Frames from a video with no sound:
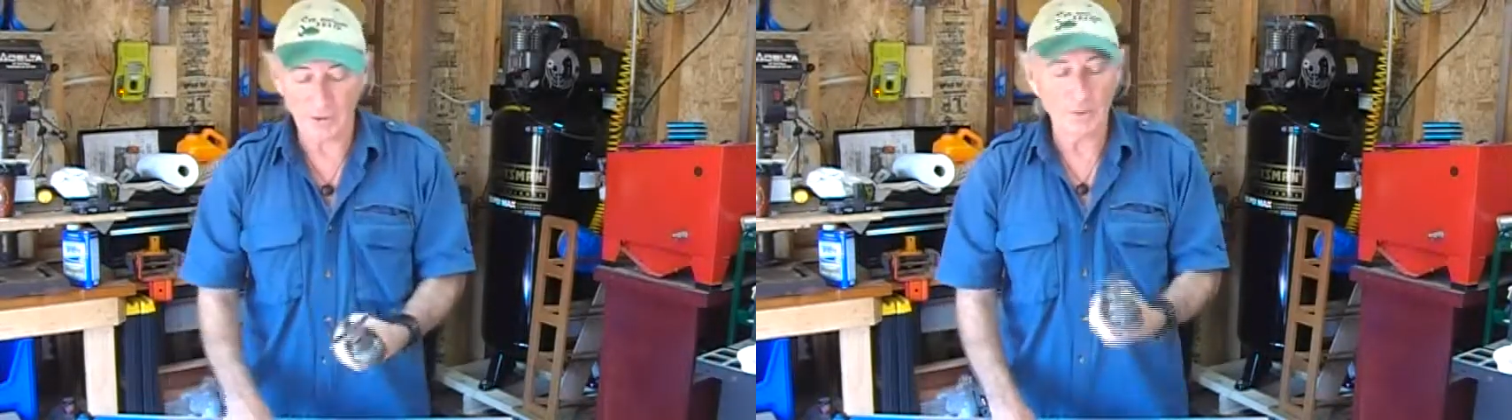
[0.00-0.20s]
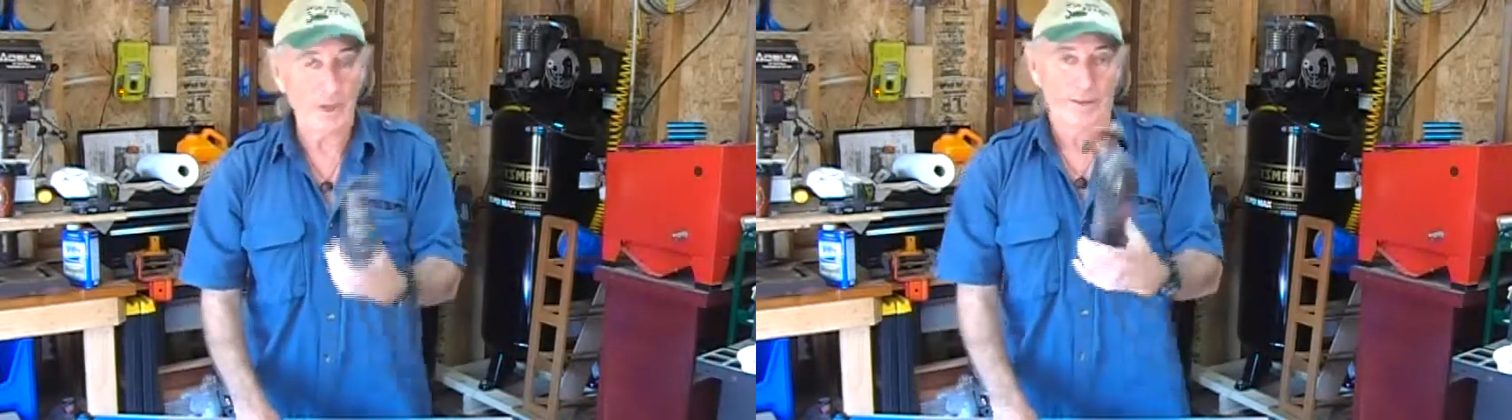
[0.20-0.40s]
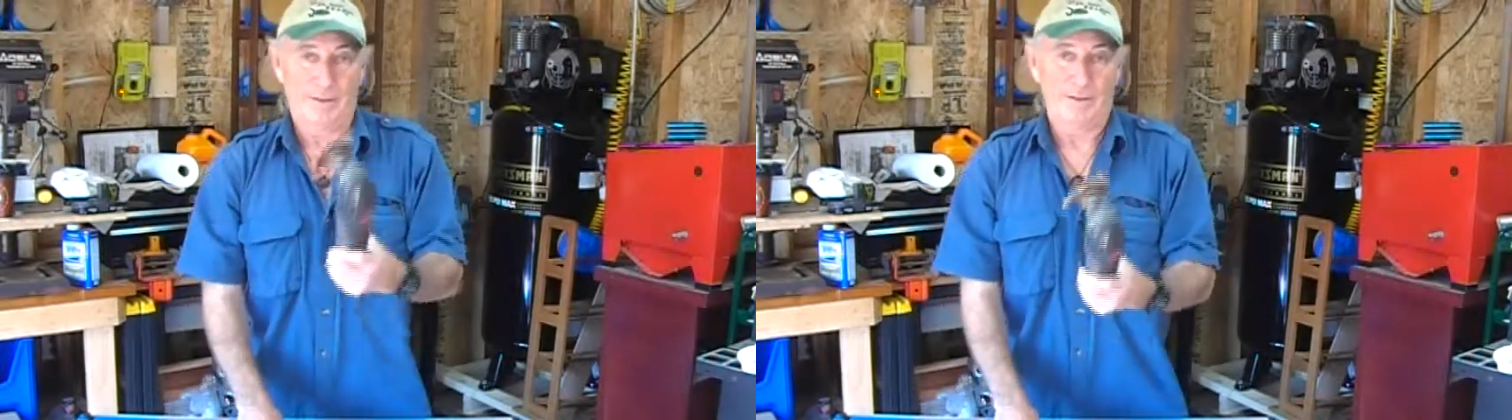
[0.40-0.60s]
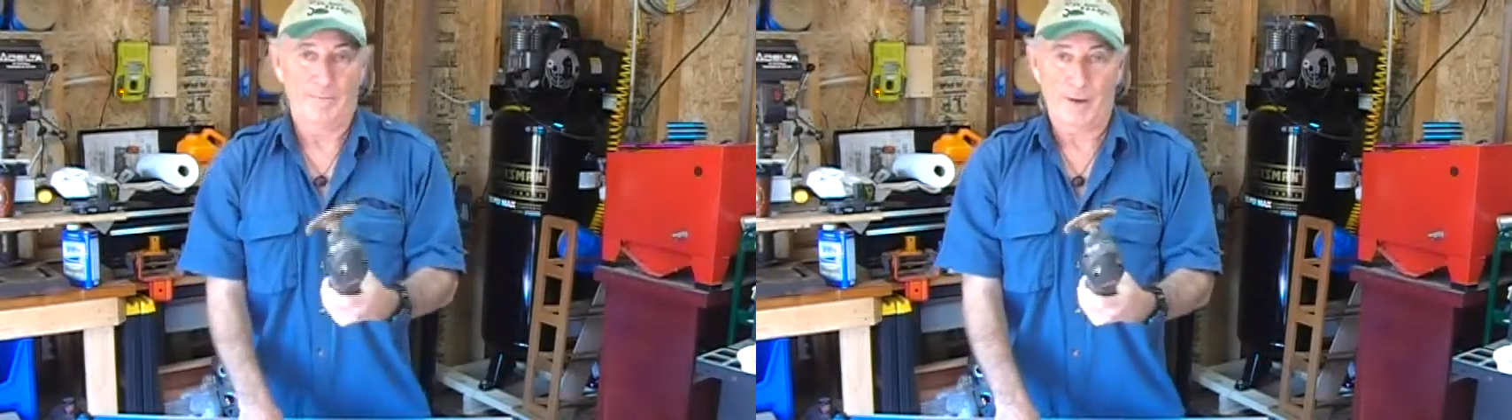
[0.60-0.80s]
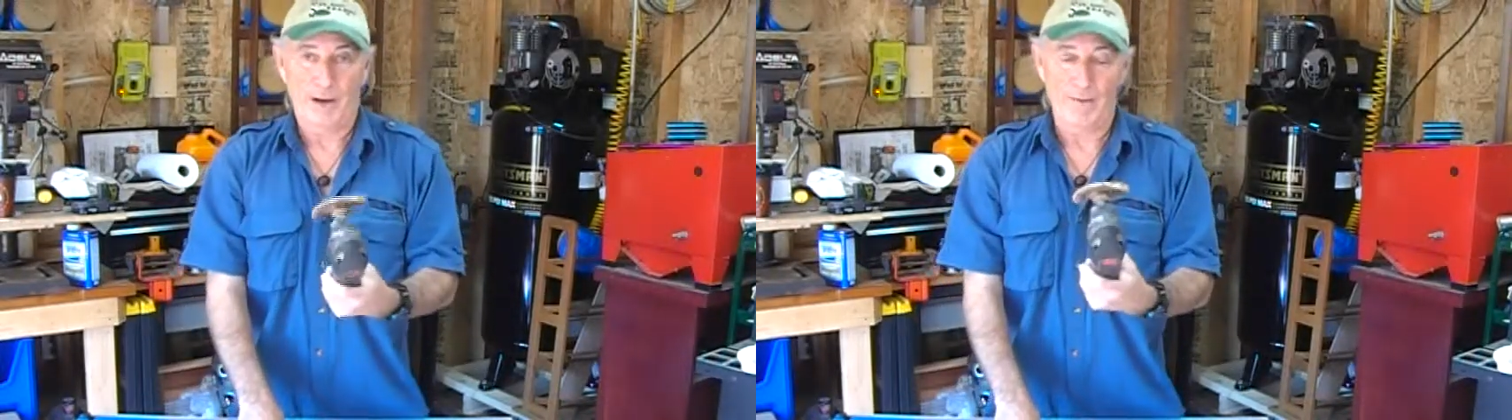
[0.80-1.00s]
do like
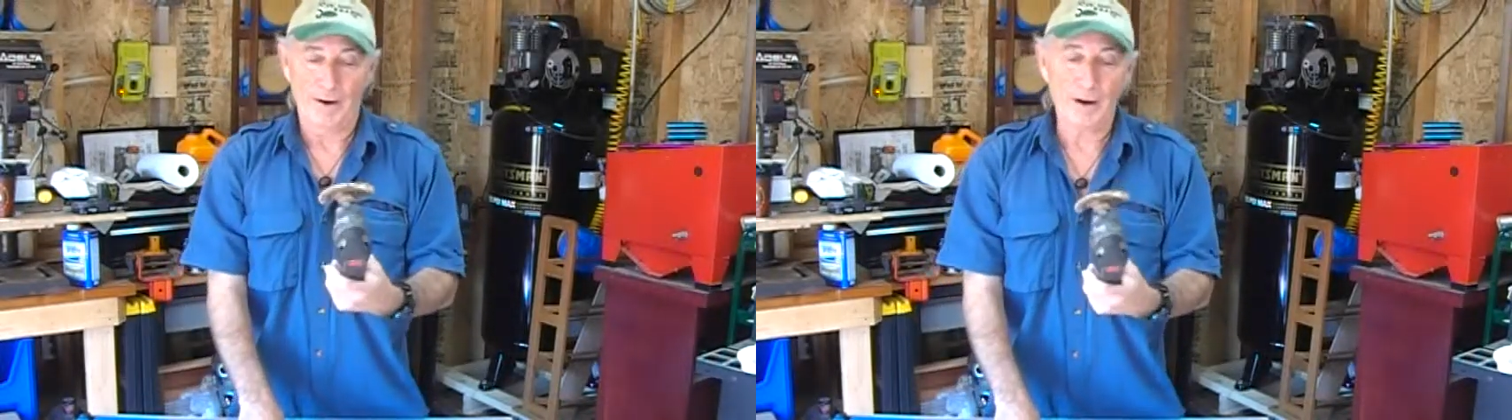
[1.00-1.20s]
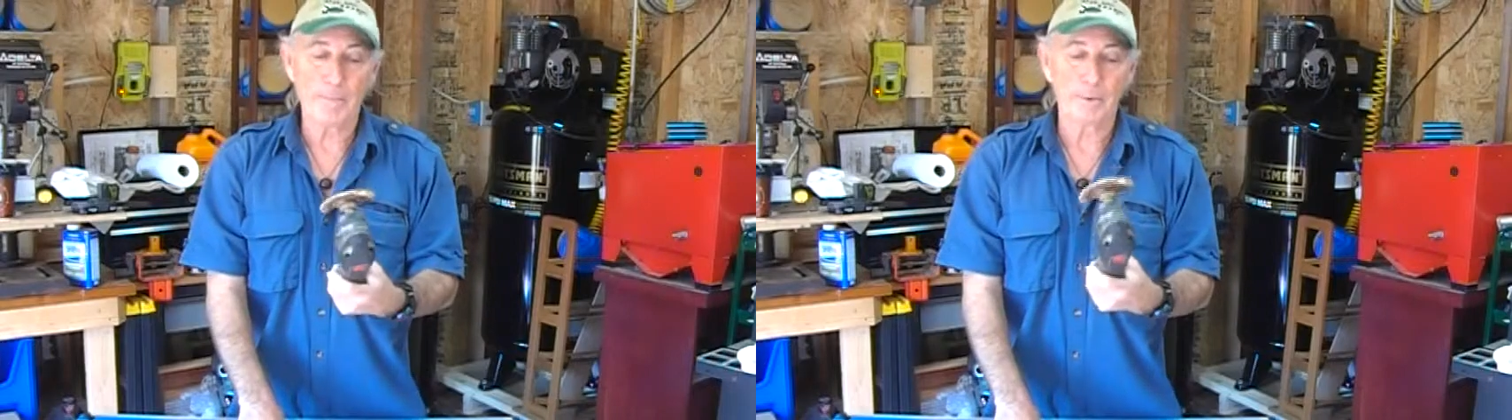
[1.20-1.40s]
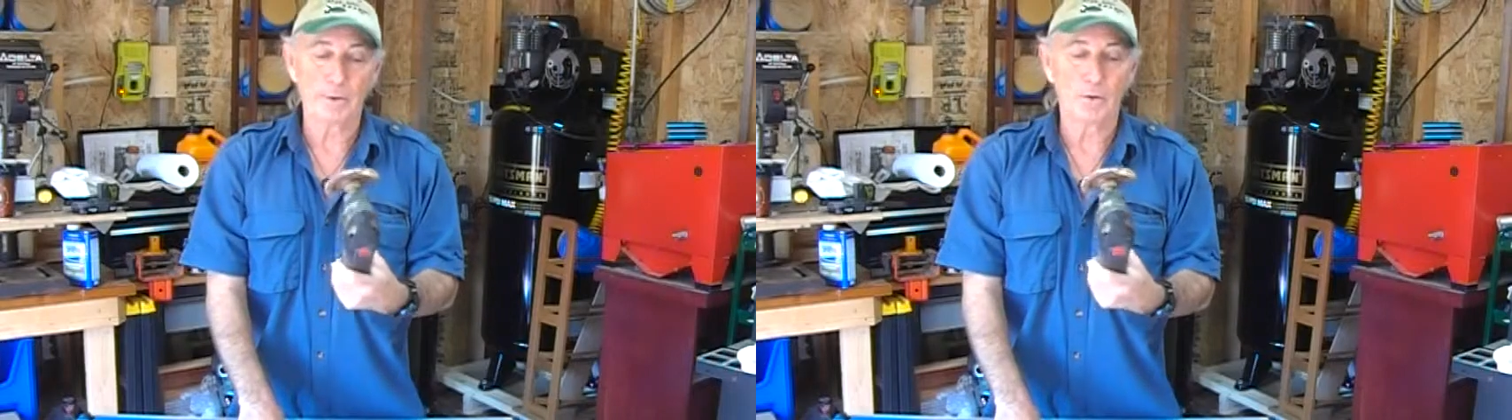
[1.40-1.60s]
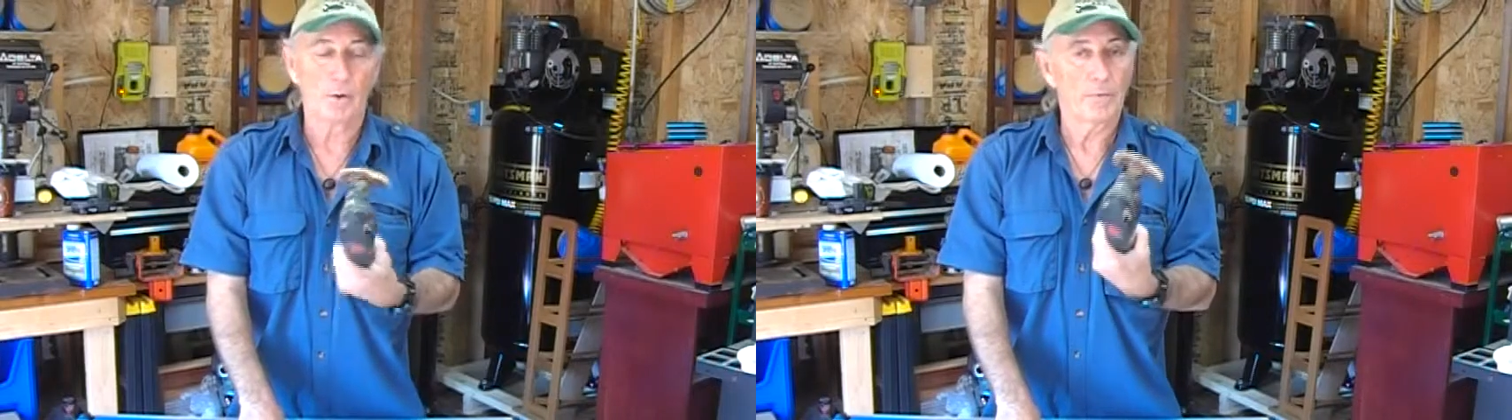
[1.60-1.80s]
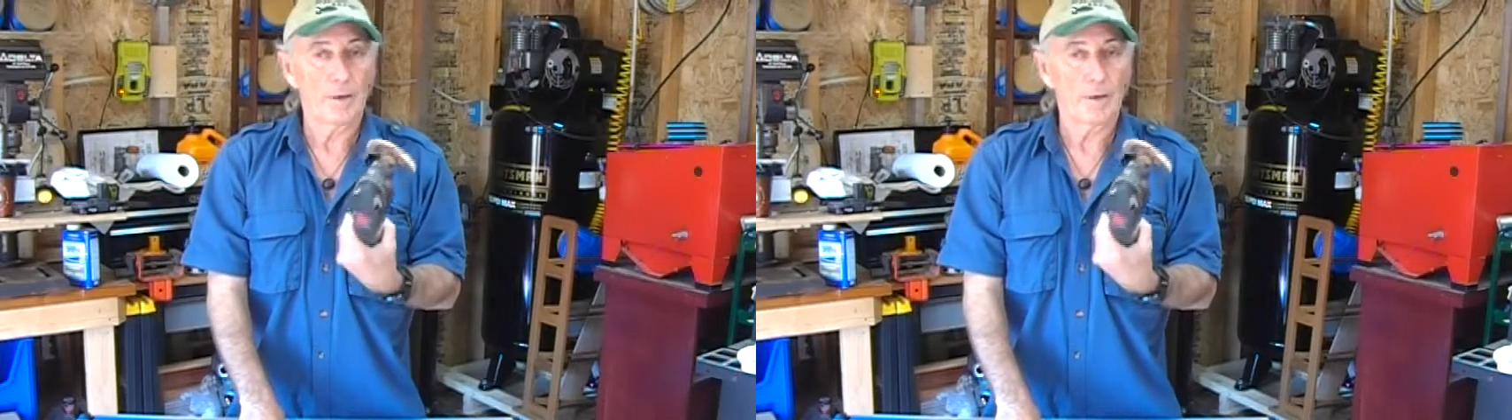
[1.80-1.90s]
them, and they are pretty cool.